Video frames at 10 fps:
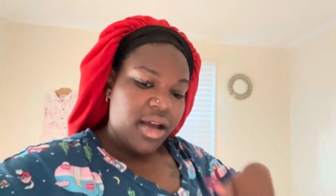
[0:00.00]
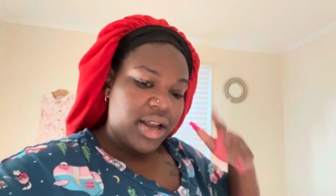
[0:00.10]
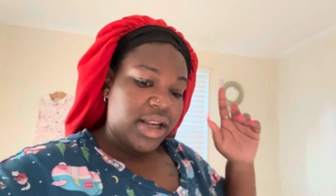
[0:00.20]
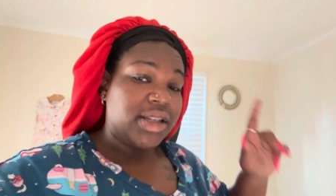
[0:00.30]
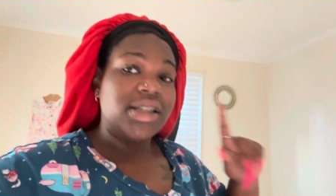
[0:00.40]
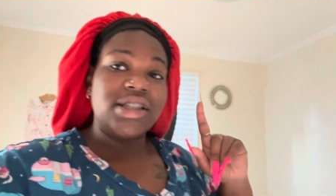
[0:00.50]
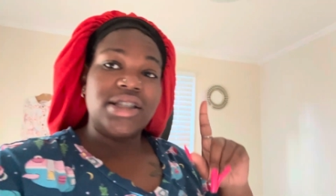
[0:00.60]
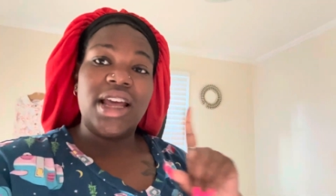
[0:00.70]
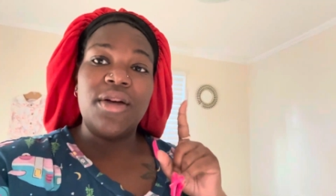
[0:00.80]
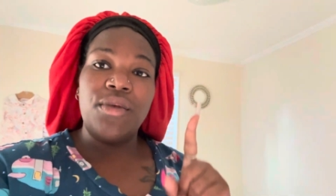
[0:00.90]
This is
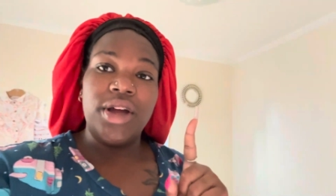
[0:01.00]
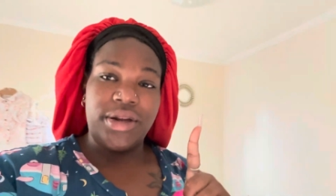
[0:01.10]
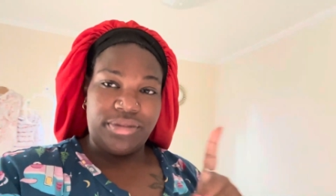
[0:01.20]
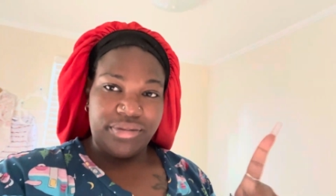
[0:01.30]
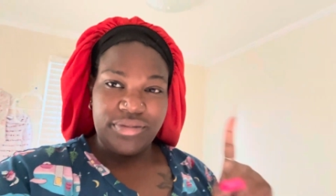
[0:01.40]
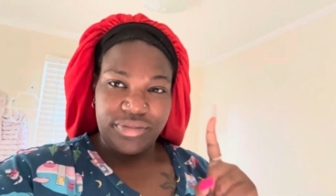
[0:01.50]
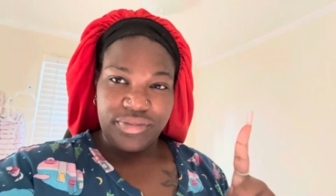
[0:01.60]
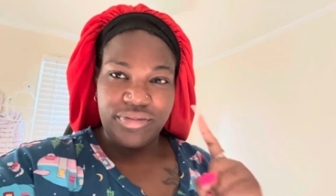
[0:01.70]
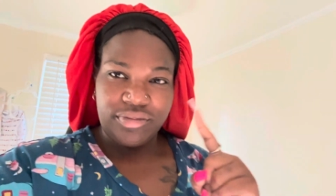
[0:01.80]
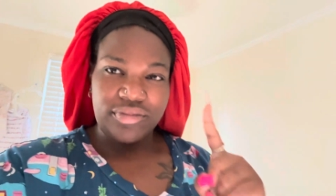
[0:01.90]
day one
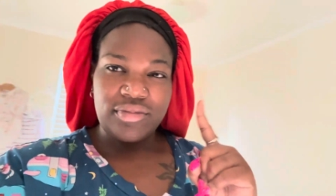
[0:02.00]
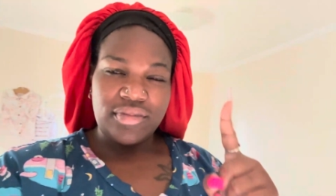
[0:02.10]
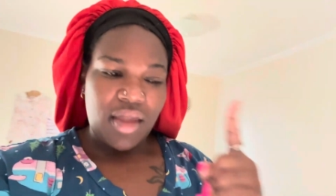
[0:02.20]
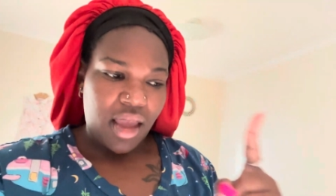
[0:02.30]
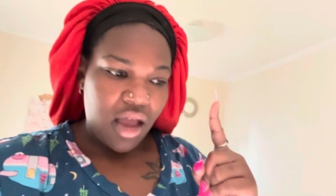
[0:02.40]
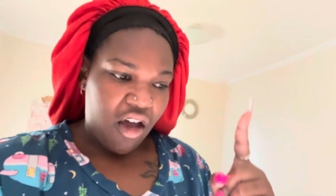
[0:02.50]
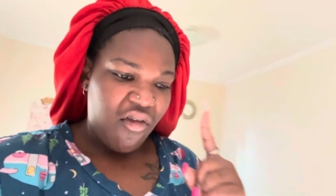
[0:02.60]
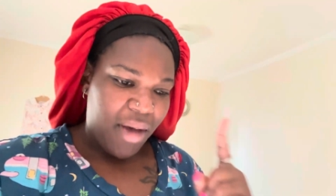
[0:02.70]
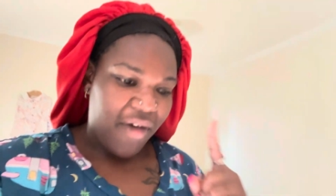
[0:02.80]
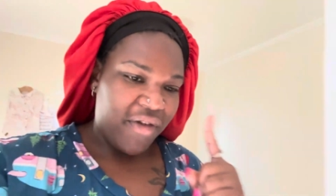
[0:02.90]
of
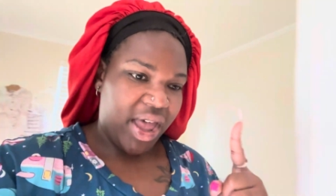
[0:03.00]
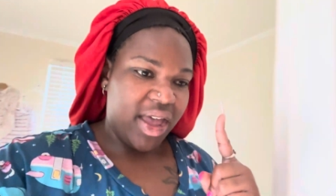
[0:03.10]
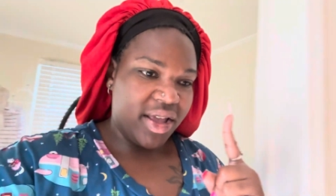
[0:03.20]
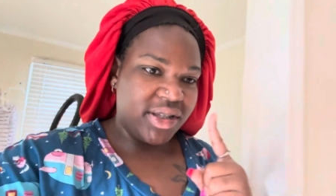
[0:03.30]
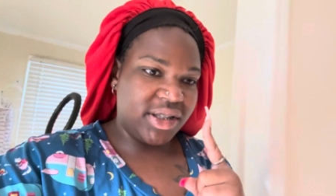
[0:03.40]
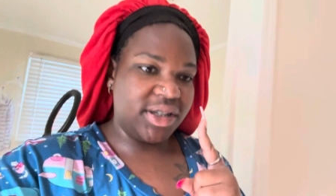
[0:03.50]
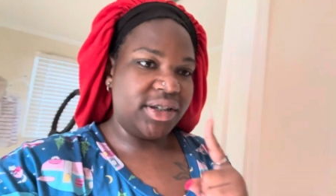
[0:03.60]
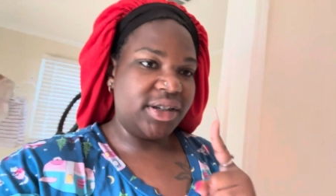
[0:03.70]
my fast.